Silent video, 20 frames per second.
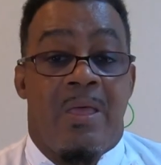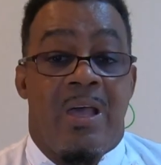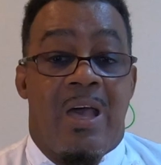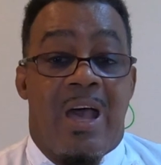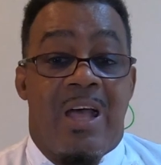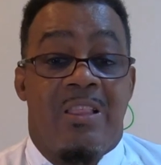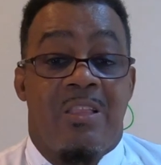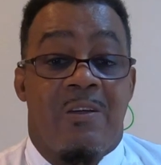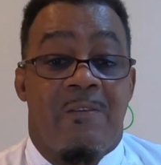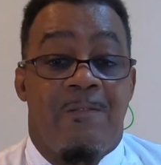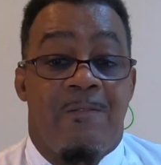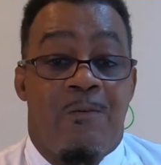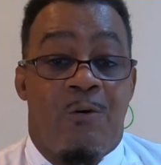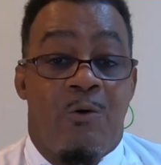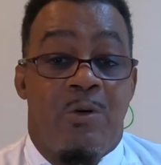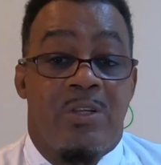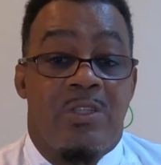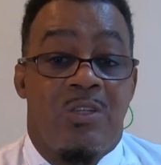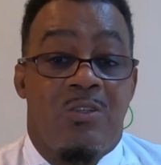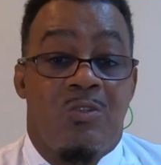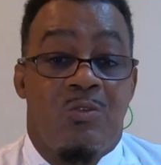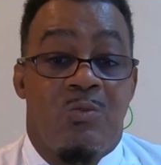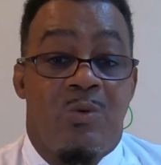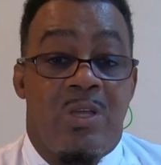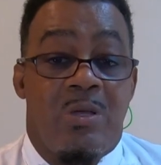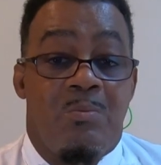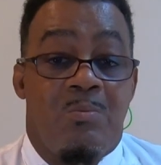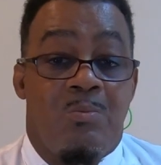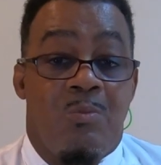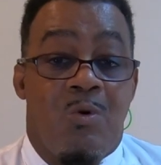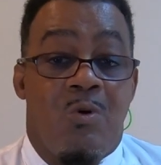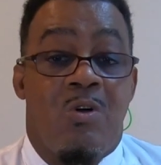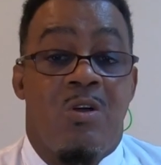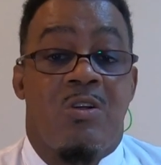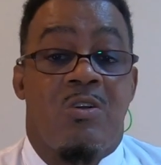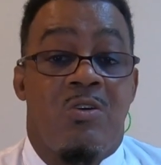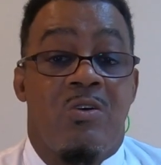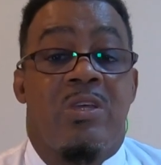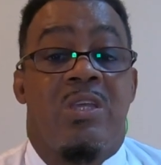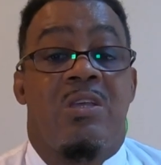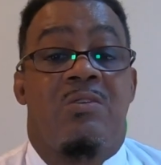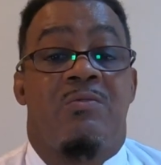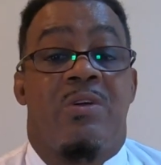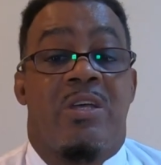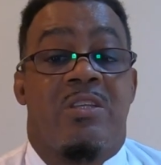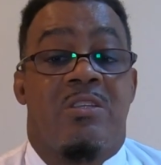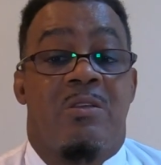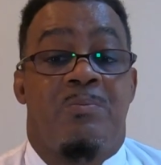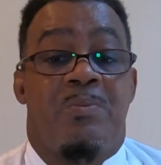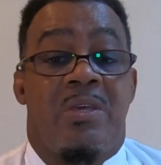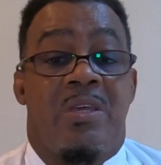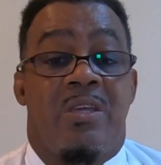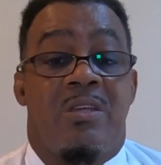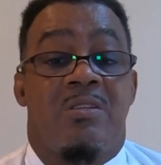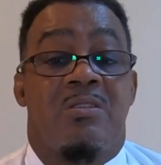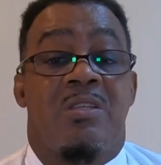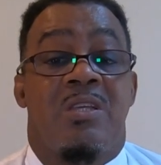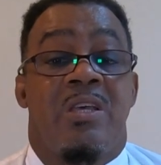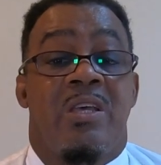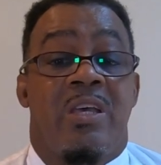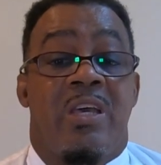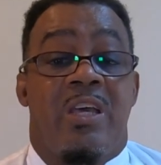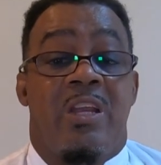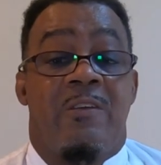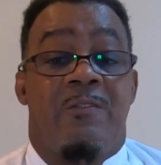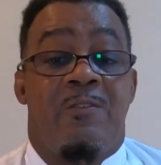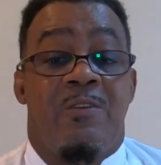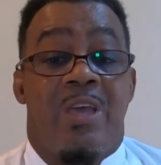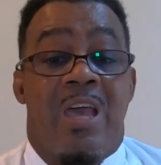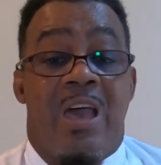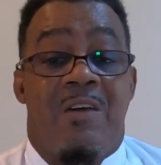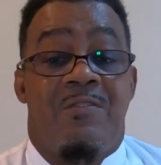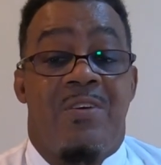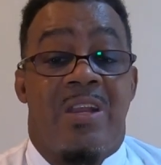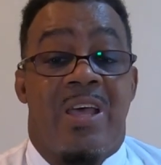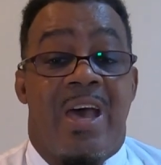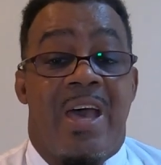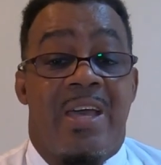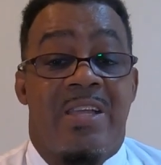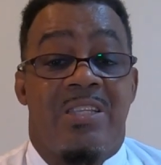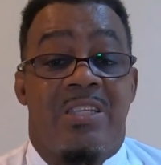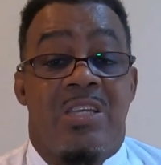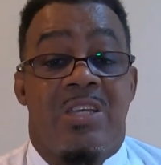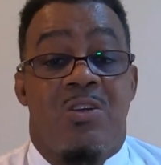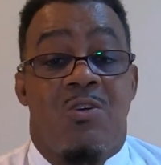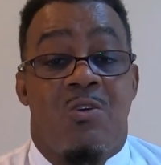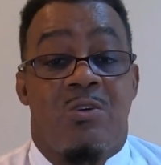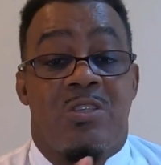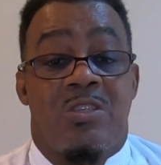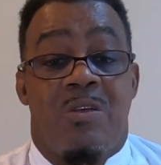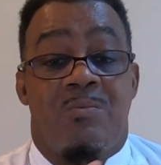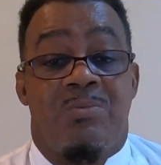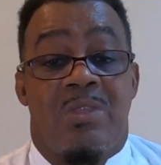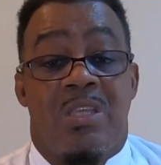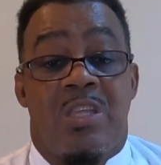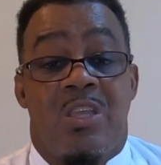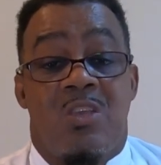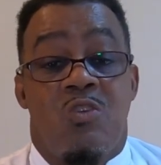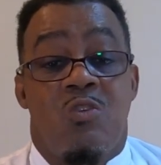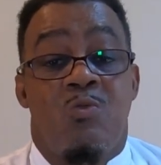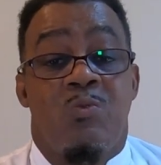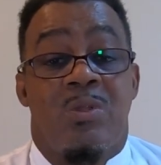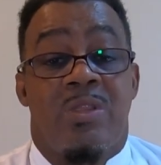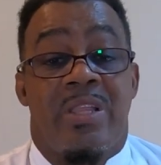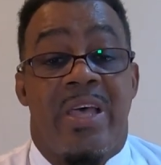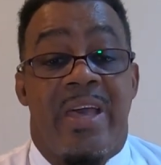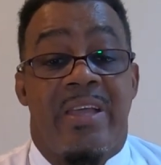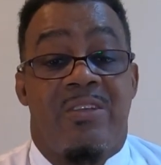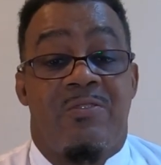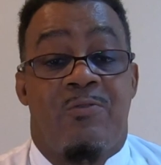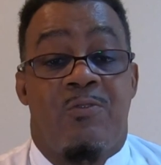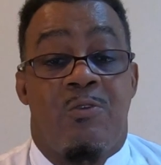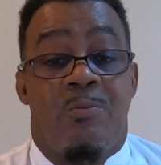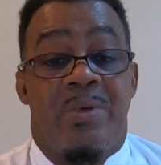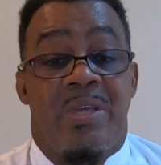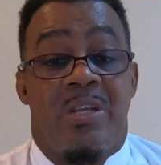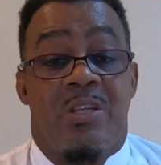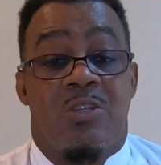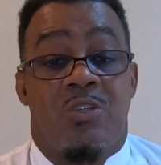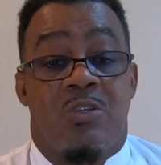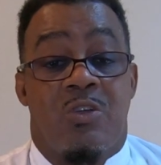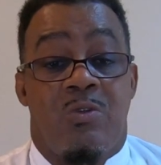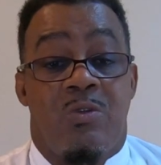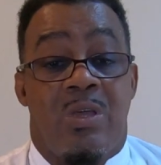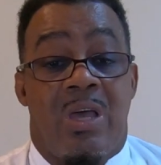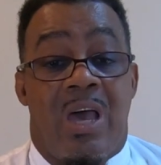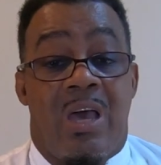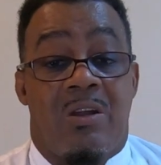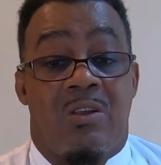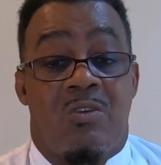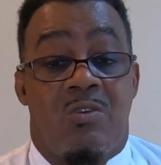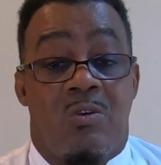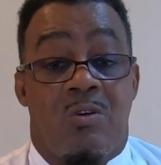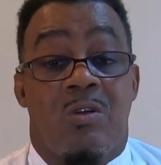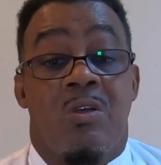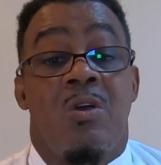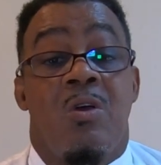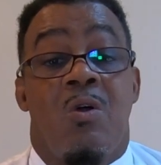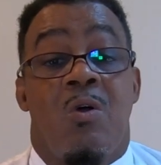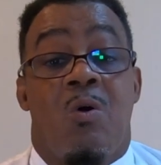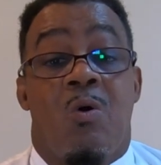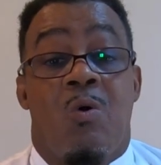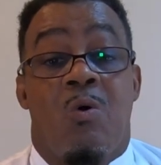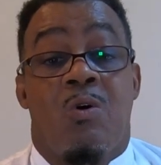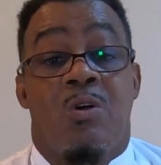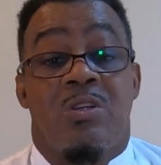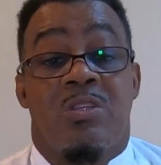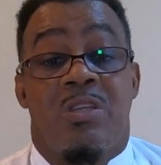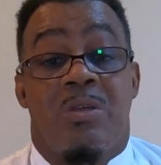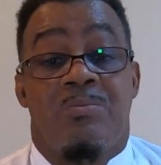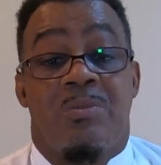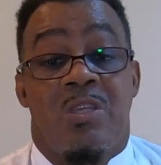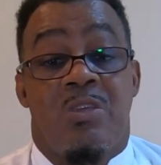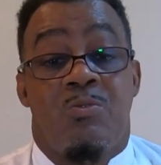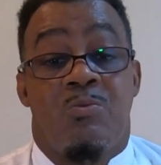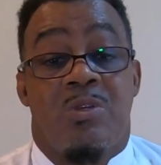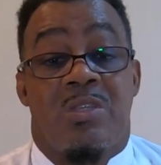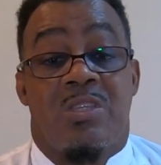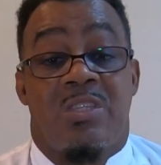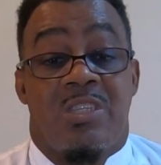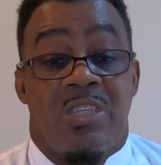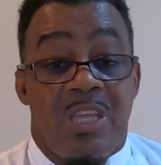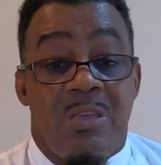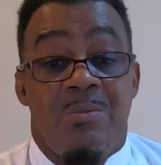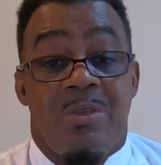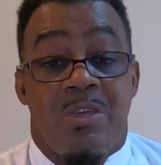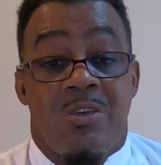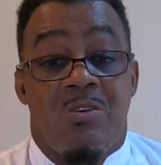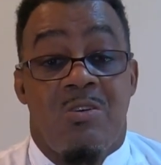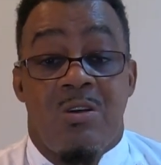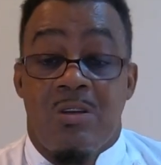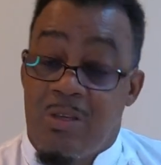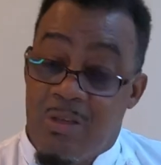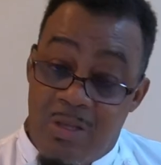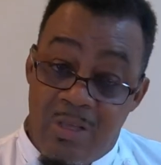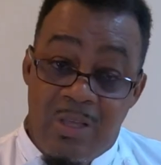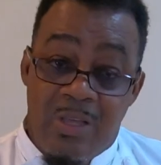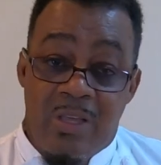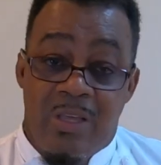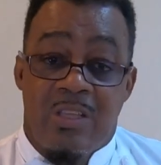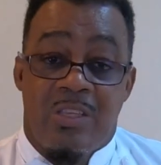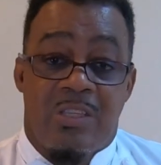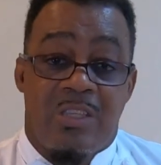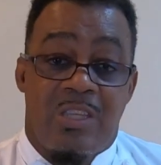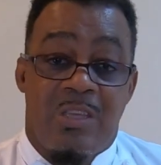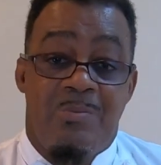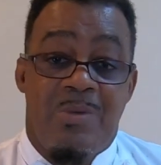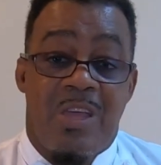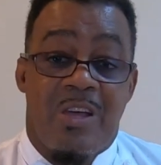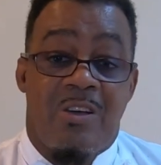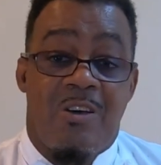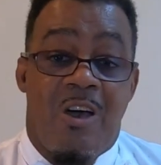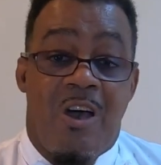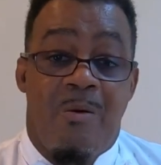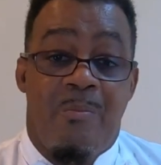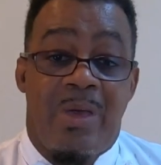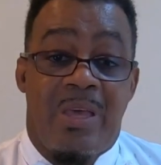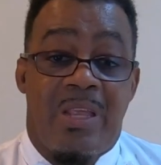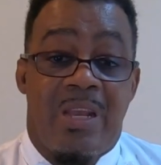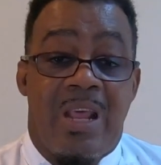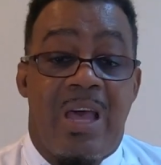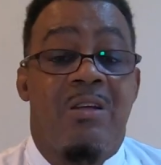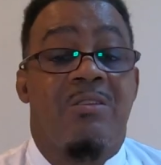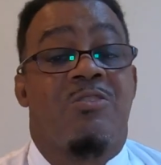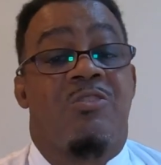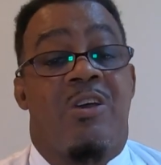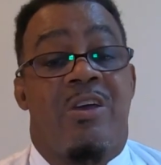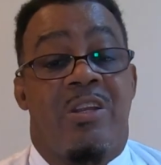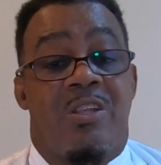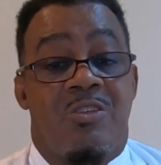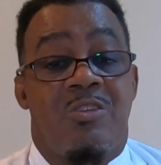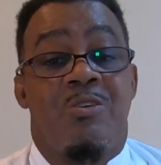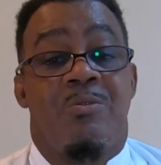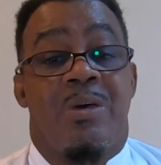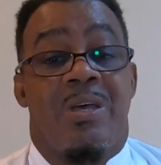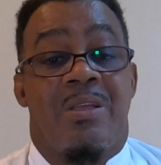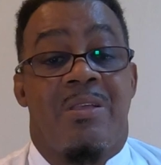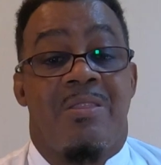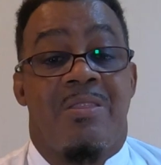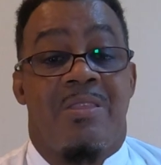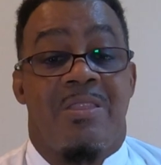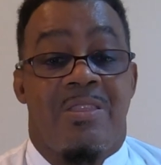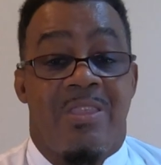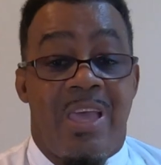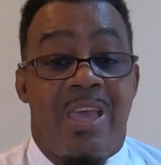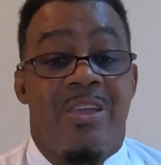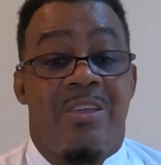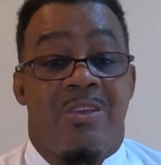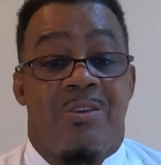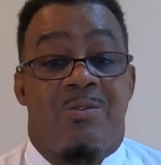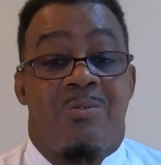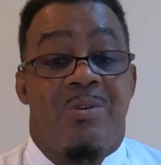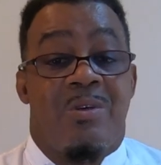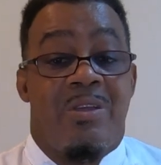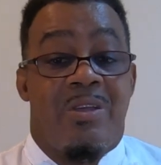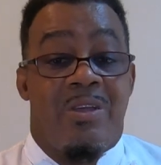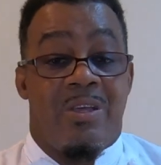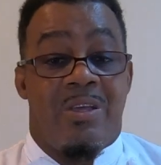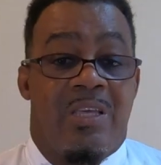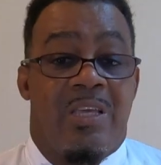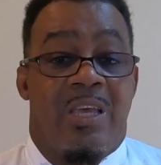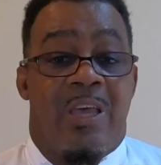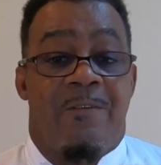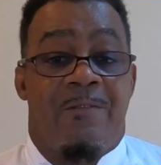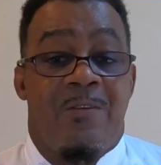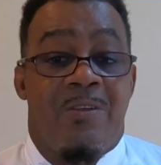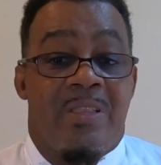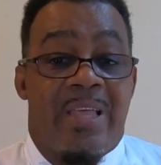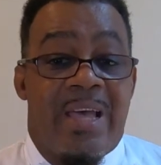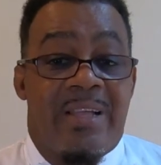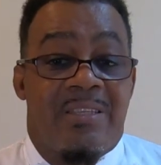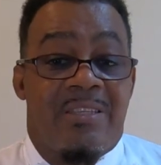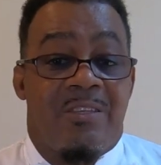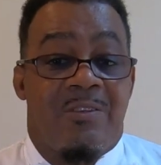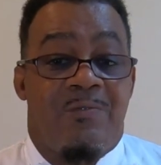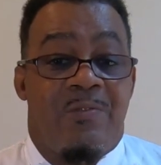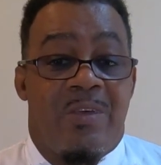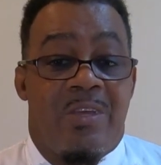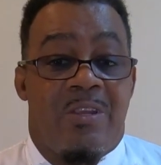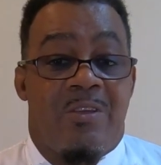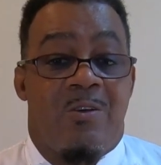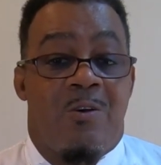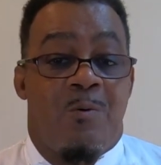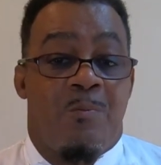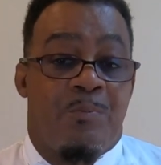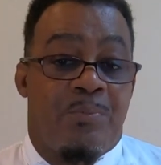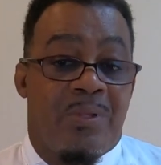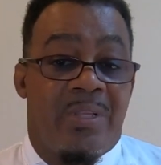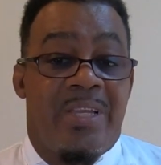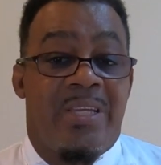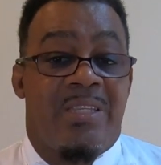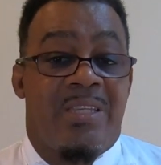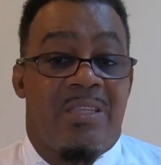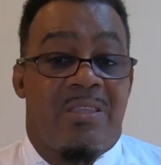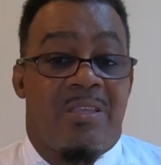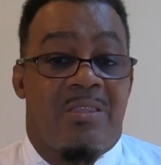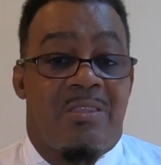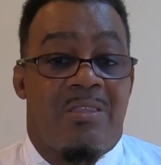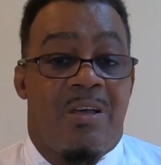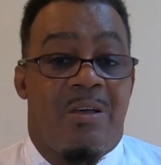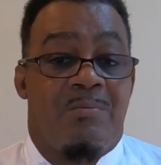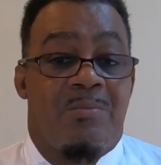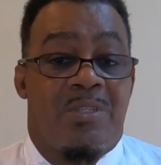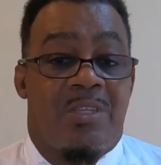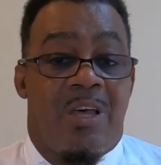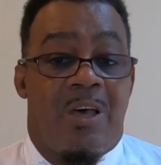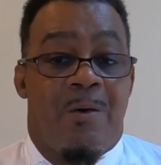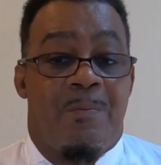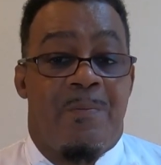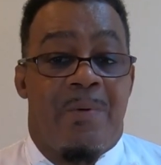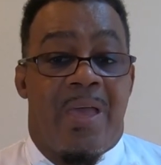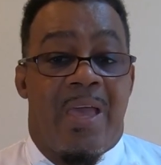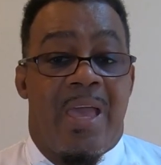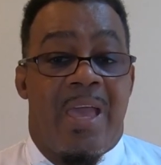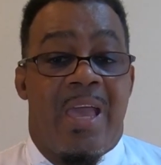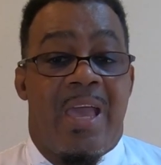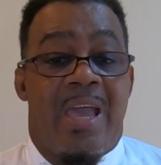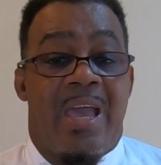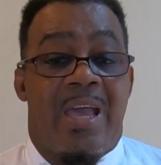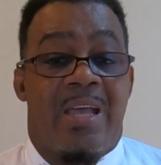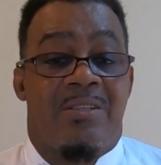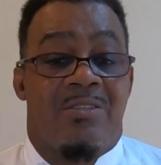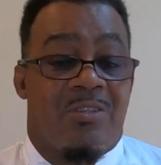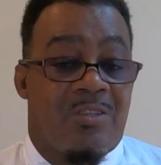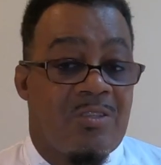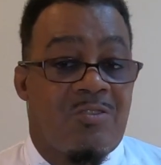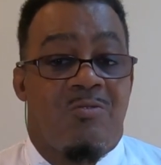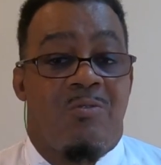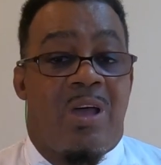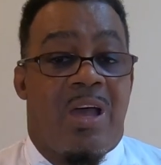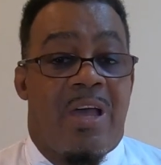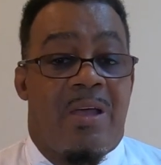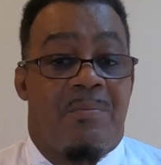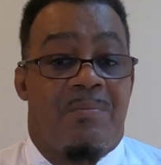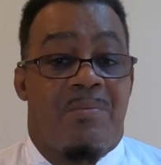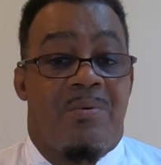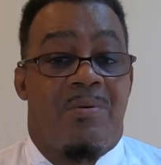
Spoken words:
I look forward to doing more cooking recipes. And if you have an idea or something that you would like for me to show you how to cook, or something you would see me cook, send me a comment and I'll try to do it. Thank you. If you like this video, please hit the thumbs up and subscribe.